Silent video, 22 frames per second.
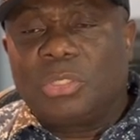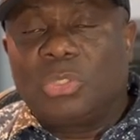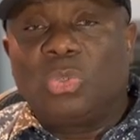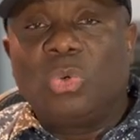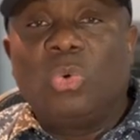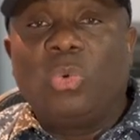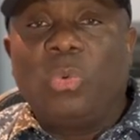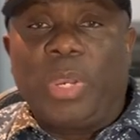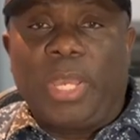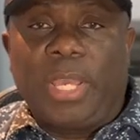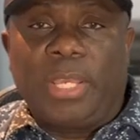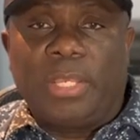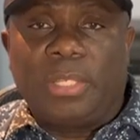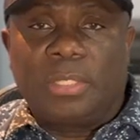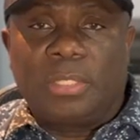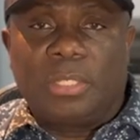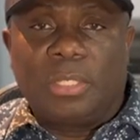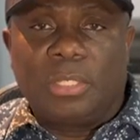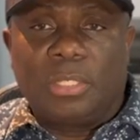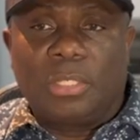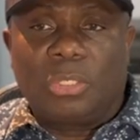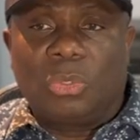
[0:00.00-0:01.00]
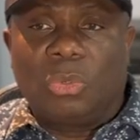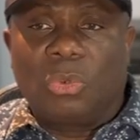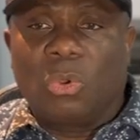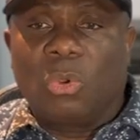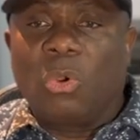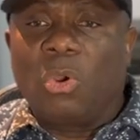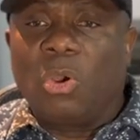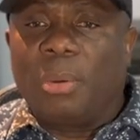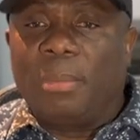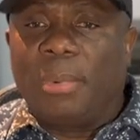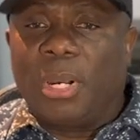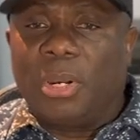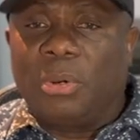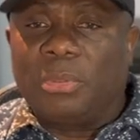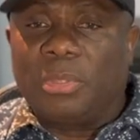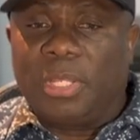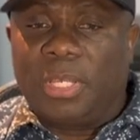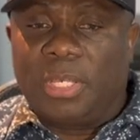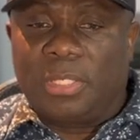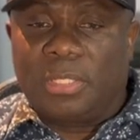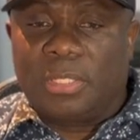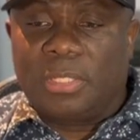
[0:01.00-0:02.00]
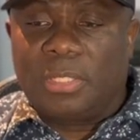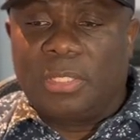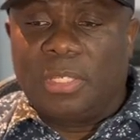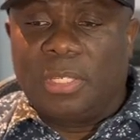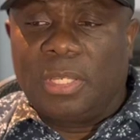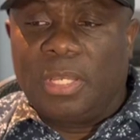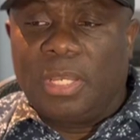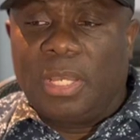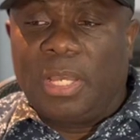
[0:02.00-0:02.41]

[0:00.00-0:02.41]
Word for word: two ways to go about this.